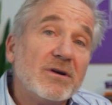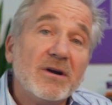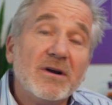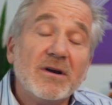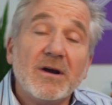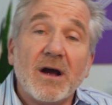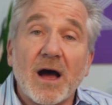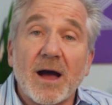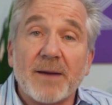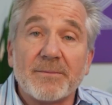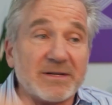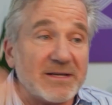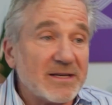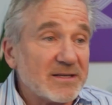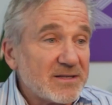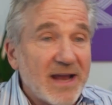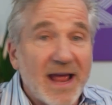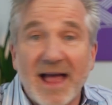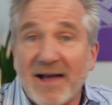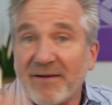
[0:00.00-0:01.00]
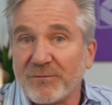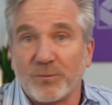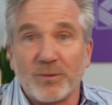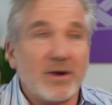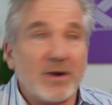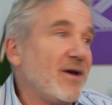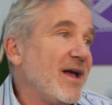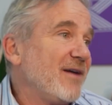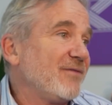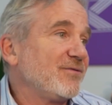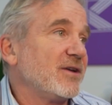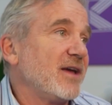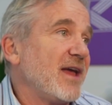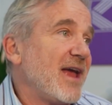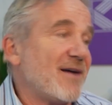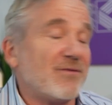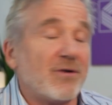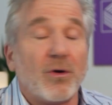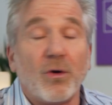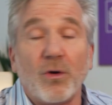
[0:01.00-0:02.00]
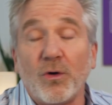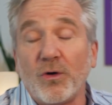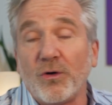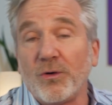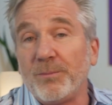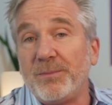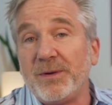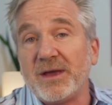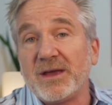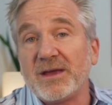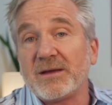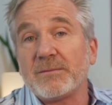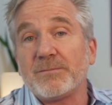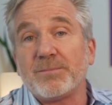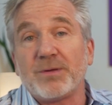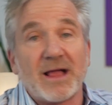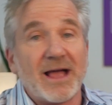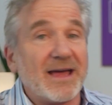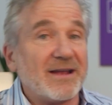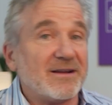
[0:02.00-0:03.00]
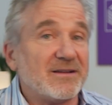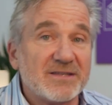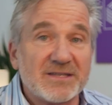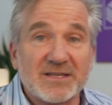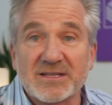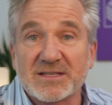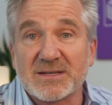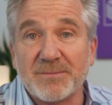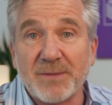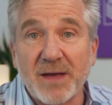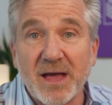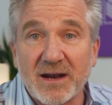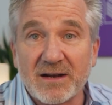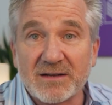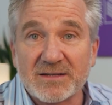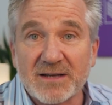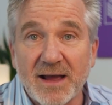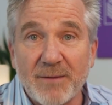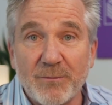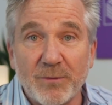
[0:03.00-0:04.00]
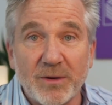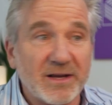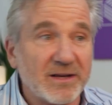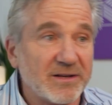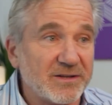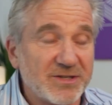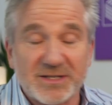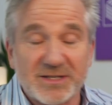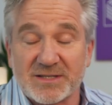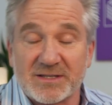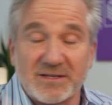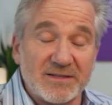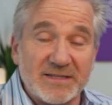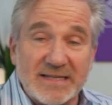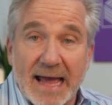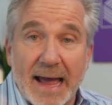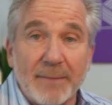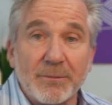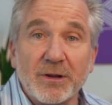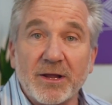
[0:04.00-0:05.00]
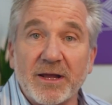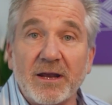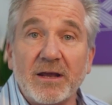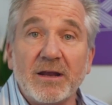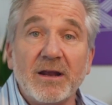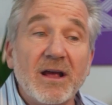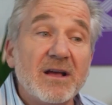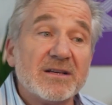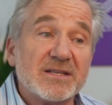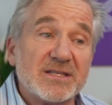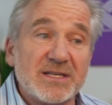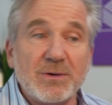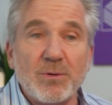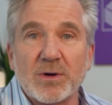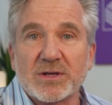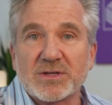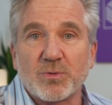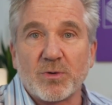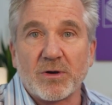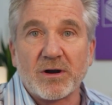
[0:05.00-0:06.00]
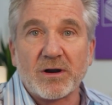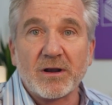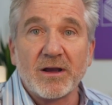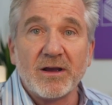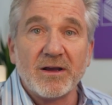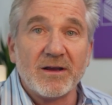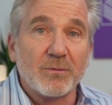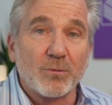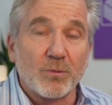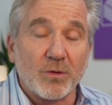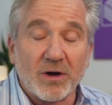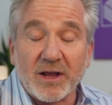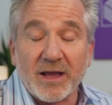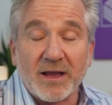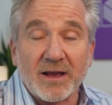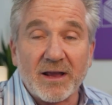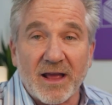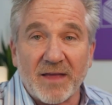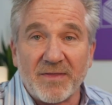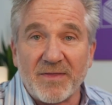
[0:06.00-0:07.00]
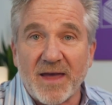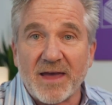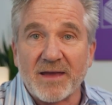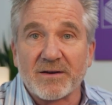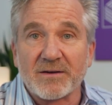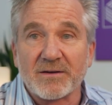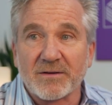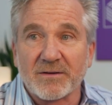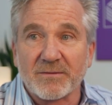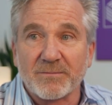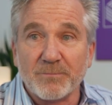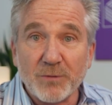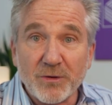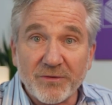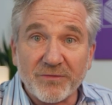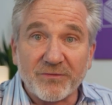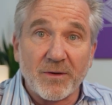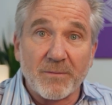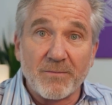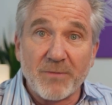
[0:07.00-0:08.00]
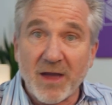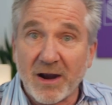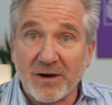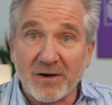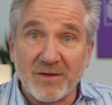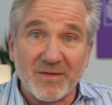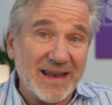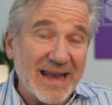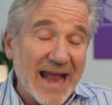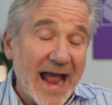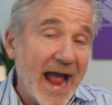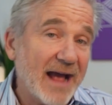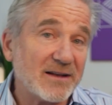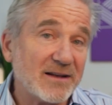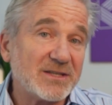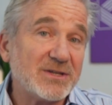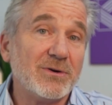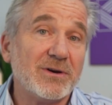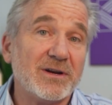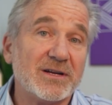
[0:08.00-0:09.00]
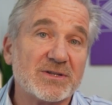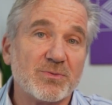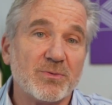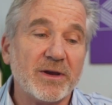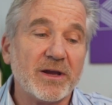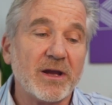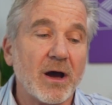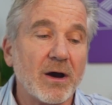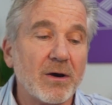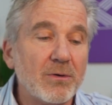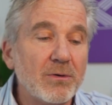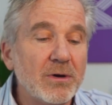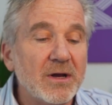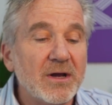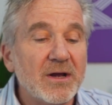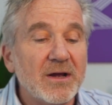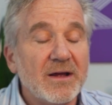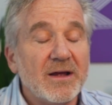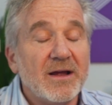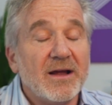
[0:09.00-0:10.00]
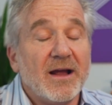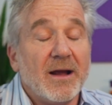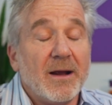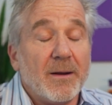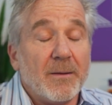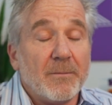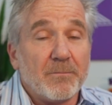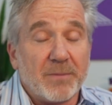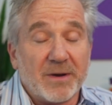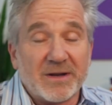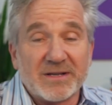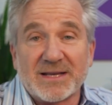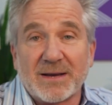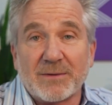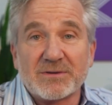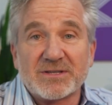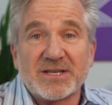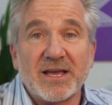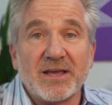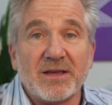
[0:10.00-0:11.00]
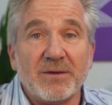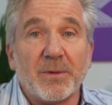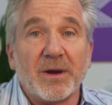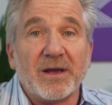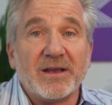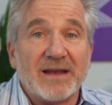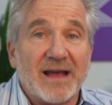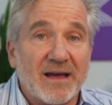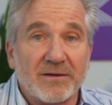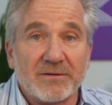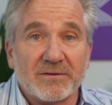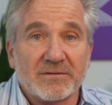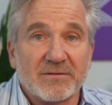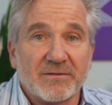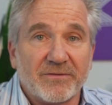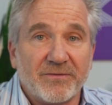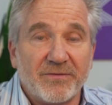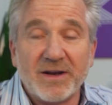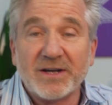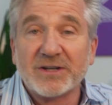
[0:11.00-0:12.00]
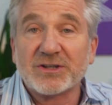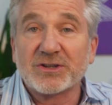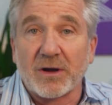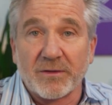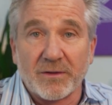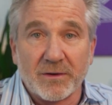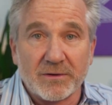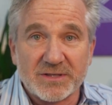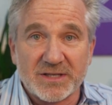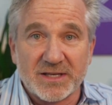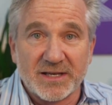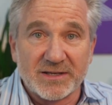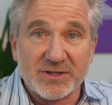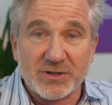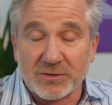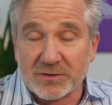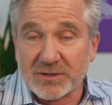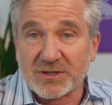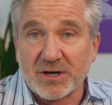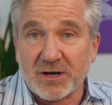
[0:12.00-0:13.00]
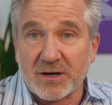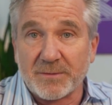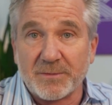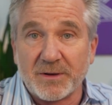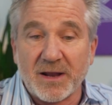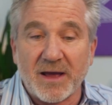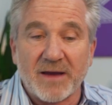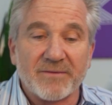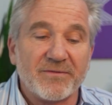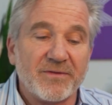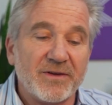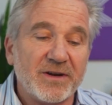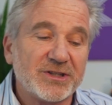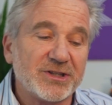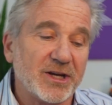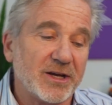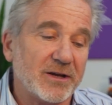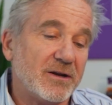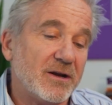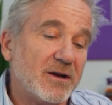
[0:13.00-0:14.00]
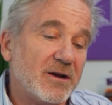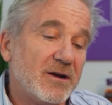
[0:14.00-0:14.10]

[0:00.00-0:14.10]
We don't have to have a whole big plan and system ahead of time. We can just dabble in it, see what's working, and then move from there and then add to it as we go. But as I was saying, you might not finish all those things. You'll start them and not finish it.